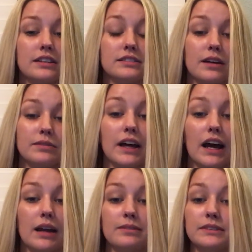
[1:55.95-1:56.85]

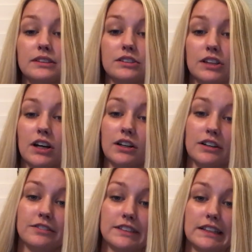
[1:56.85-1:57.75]
Sometimes, not
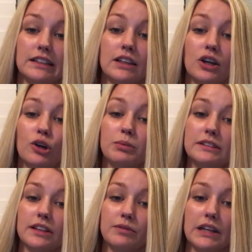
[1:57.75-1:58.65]
often,
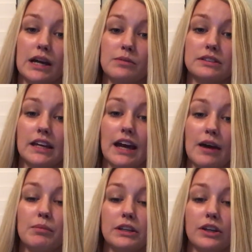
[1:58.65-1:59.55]
but sometimes they
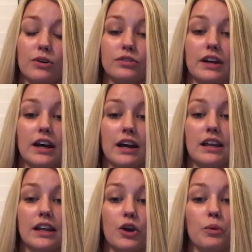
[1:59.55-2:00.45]
have been known to
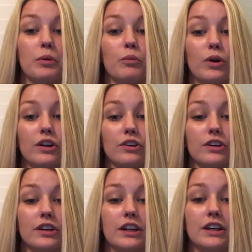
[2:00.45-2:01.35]
hunt in open
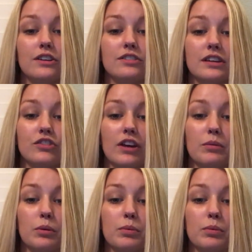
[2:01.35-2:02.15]
water, using jet